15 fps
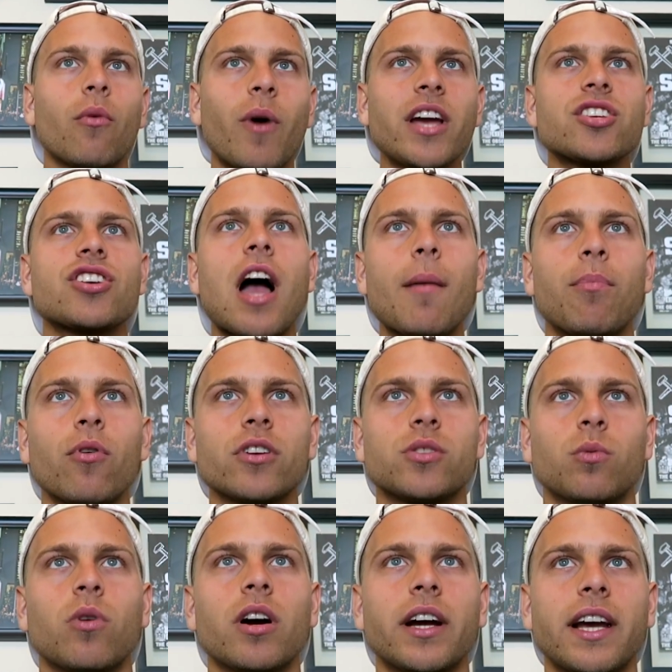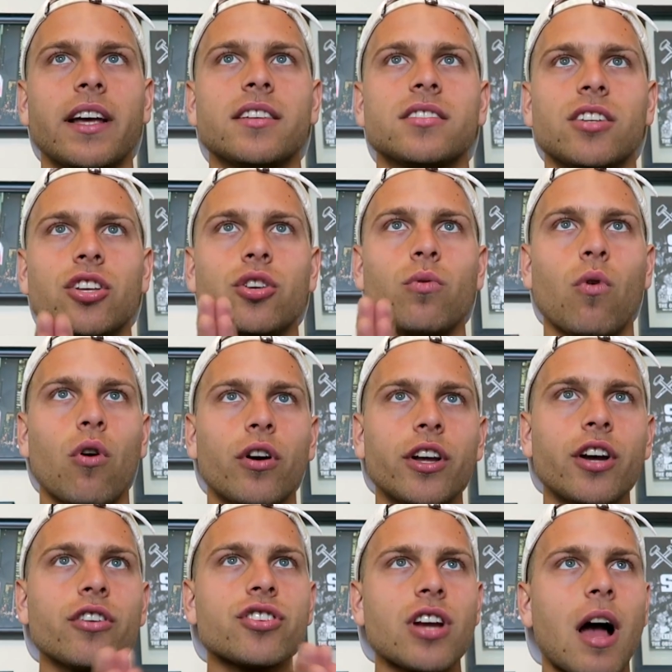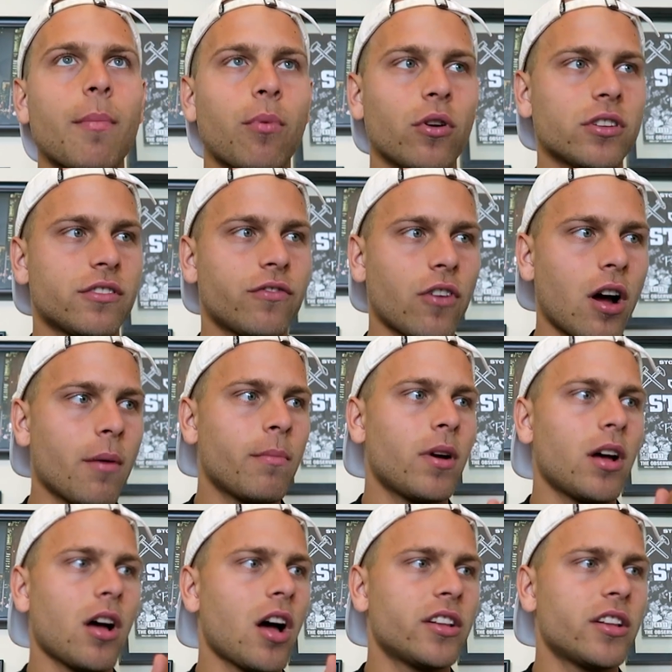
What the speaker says: The way shop boards work is you order your shop boards from